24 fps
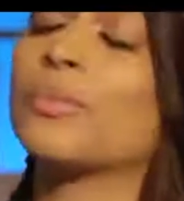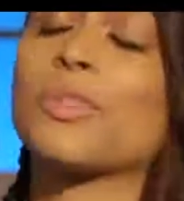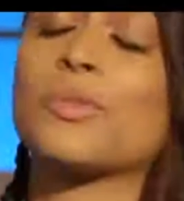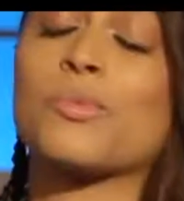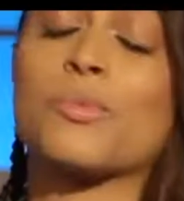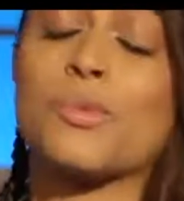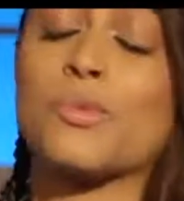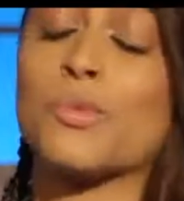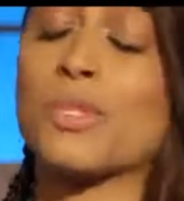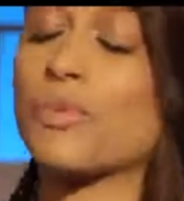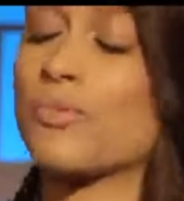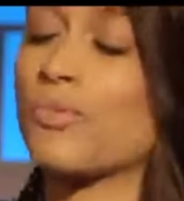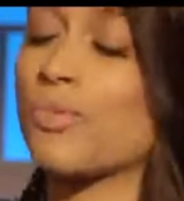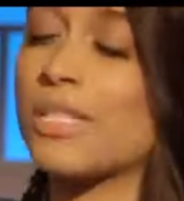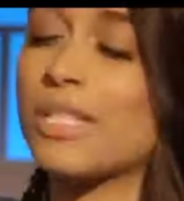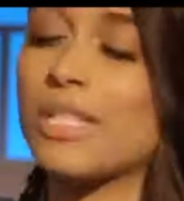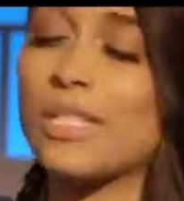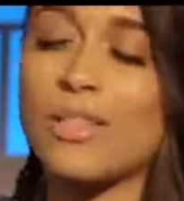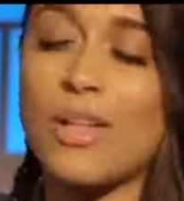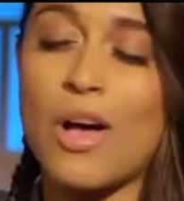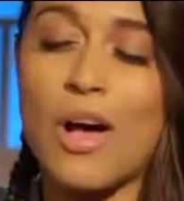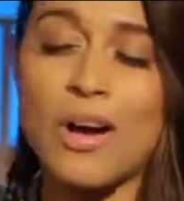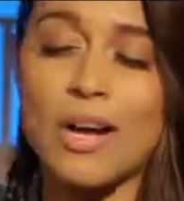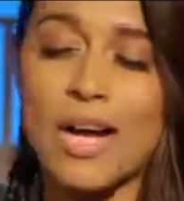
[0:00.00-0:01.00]
works
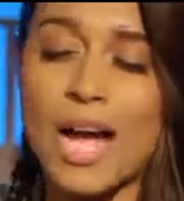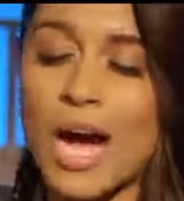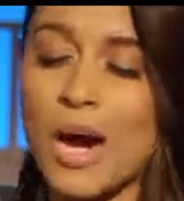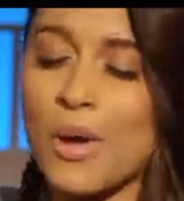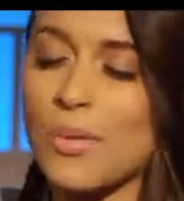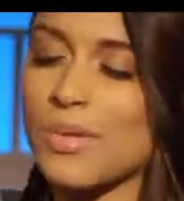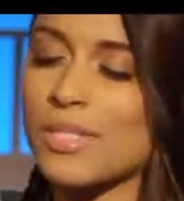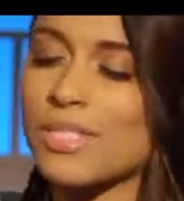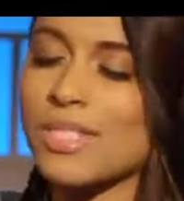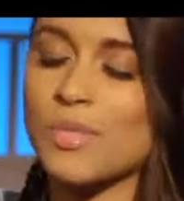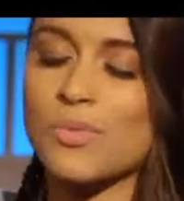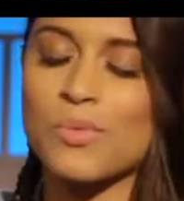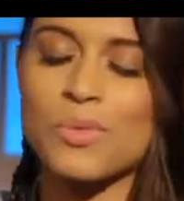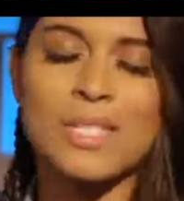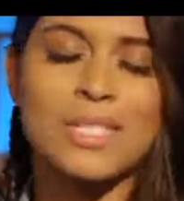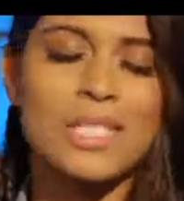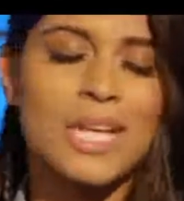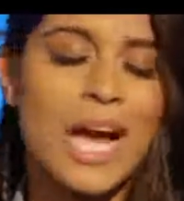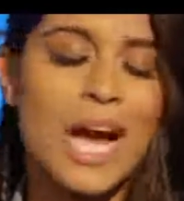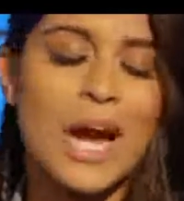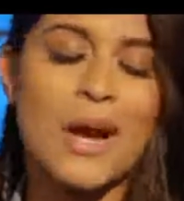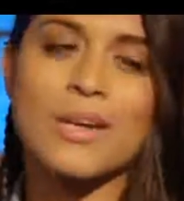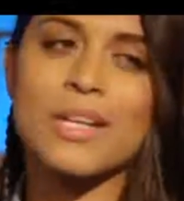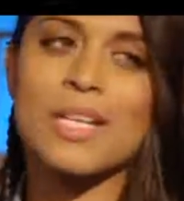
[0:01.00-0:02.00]
really long hours, gets really
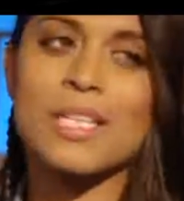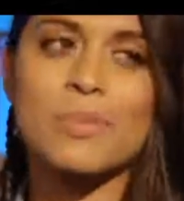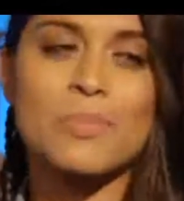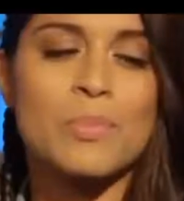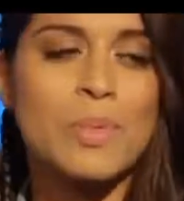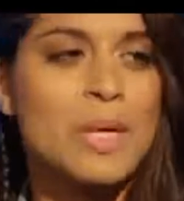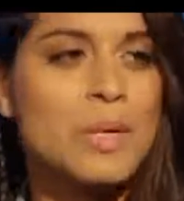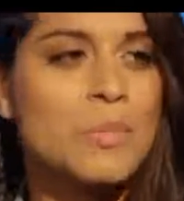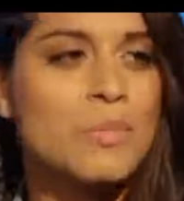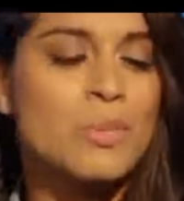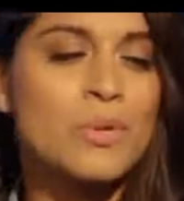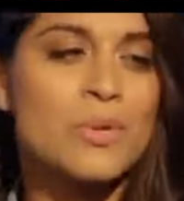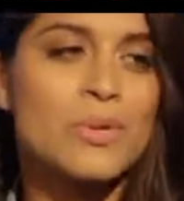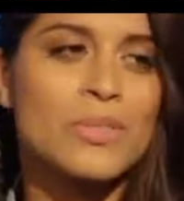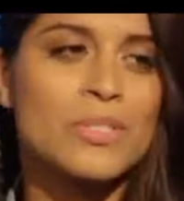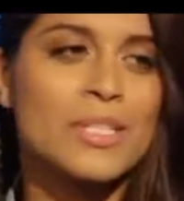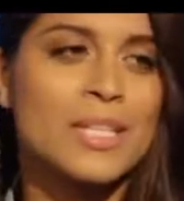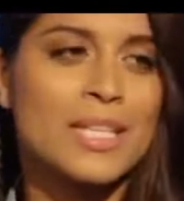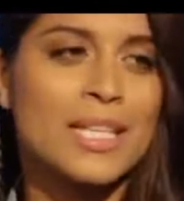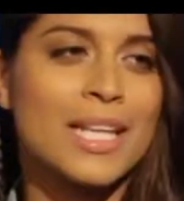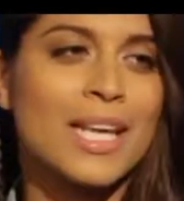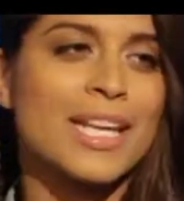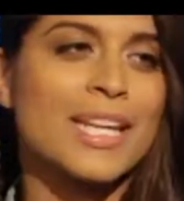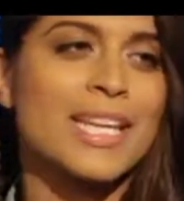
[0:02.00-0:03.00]
tired, gets
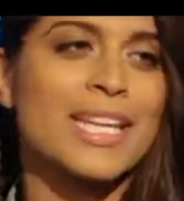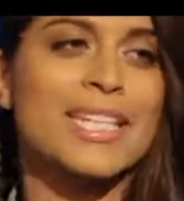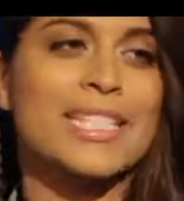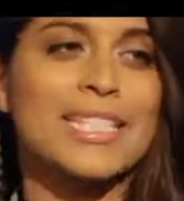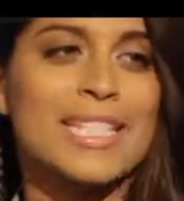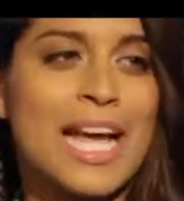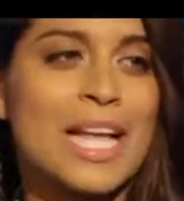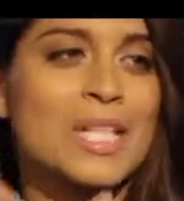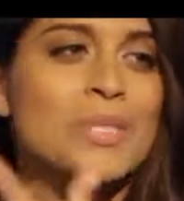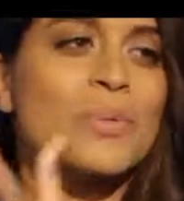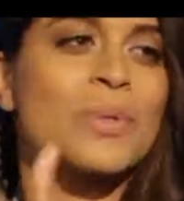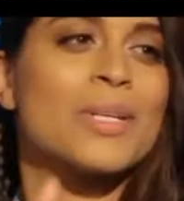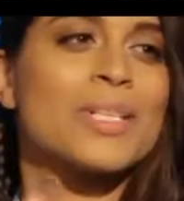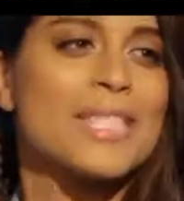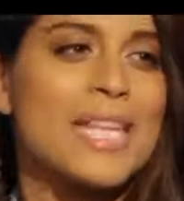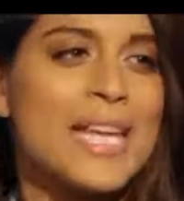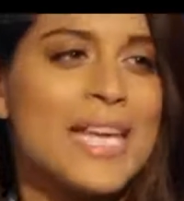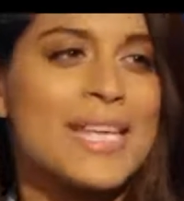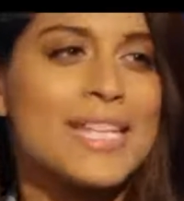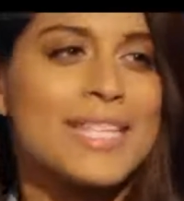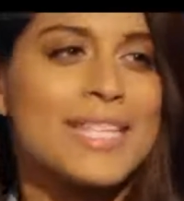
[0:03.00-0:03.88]
pimples, and like that's what it